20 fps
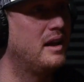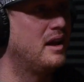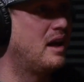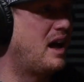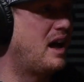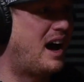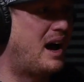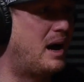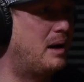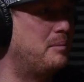
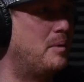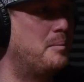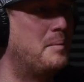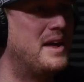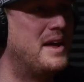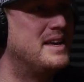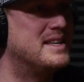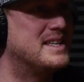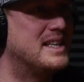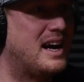I'm
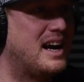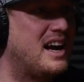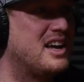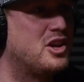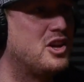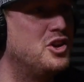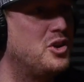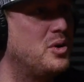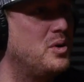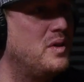amazing, I
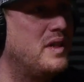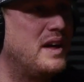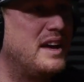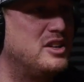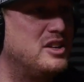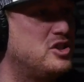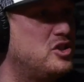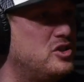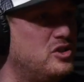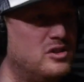can do
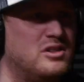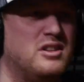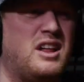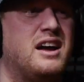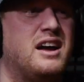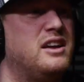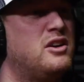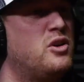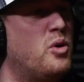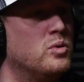this,
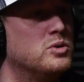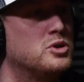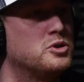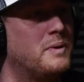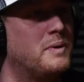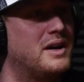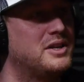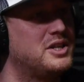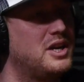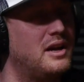like, go and
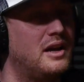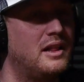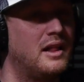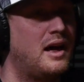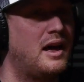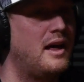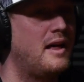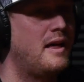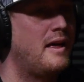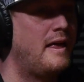smash it.
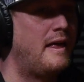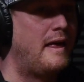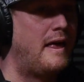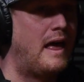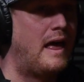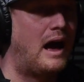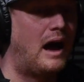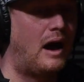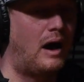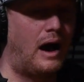Like,
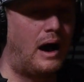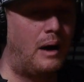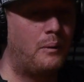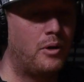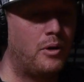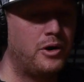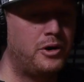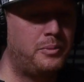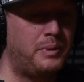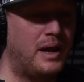I
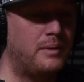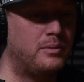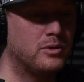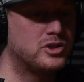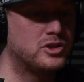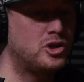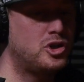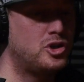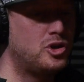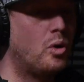want to be able
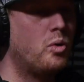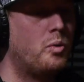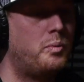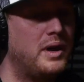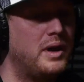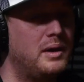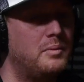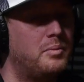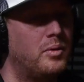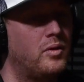to show
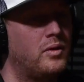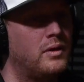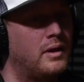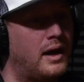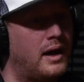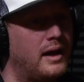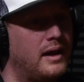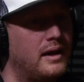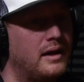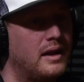people
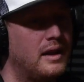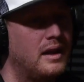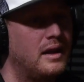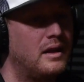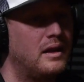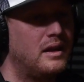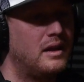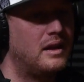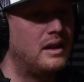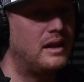like,
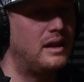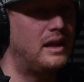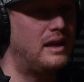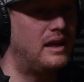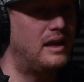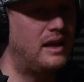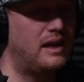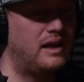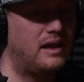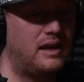
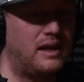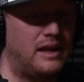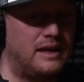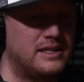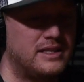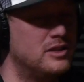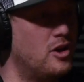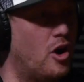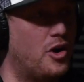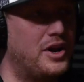
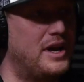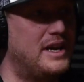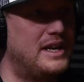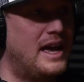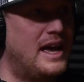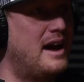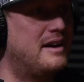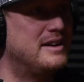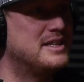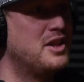it's not
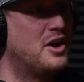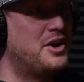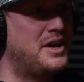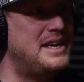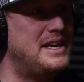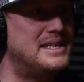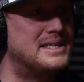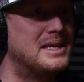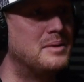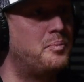it's not
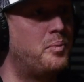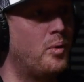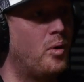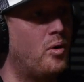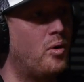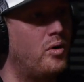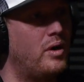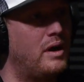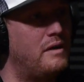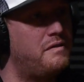easy,
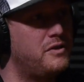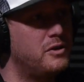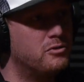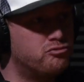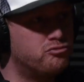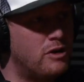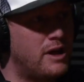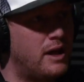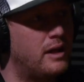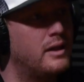but if you
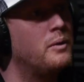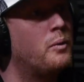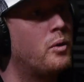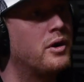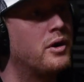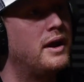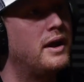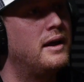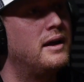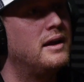really
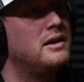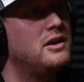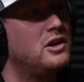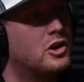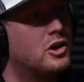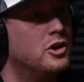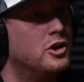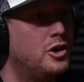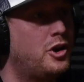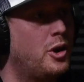want it, you
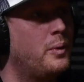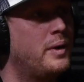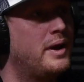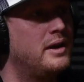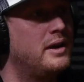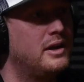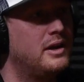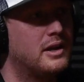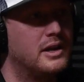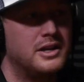can do it.
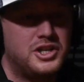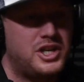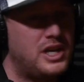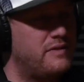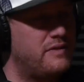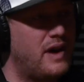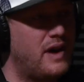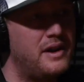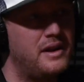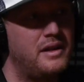You can
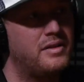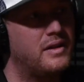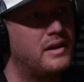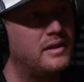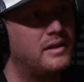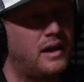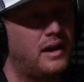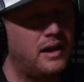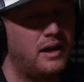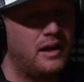achieve anything. Like,